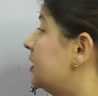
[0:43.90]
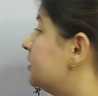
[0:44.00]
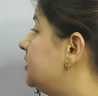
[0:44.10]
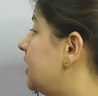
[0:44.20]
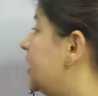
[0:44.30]

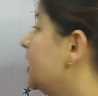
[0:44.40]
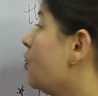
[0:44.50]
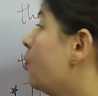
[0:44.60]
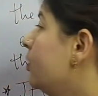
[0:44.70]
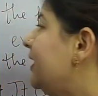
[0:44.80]

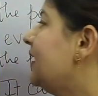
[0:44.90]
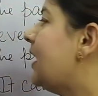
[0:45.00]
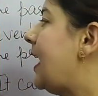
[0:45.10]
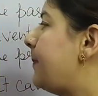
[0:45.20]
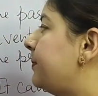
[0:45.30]
They only
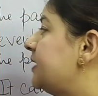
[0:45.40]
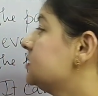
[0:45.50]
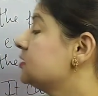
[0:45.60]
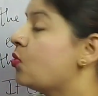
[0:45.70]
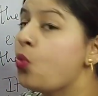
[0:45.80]

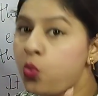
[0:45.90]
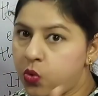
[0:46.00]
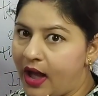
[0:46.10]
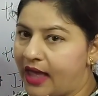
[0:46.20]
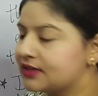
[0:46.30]
happened
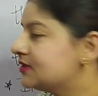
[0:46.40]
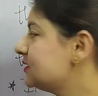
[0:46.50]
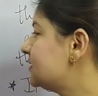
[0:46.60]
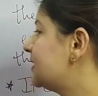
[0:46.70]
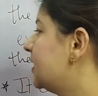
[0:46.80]

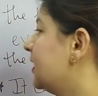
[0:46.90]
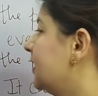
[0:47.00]
once.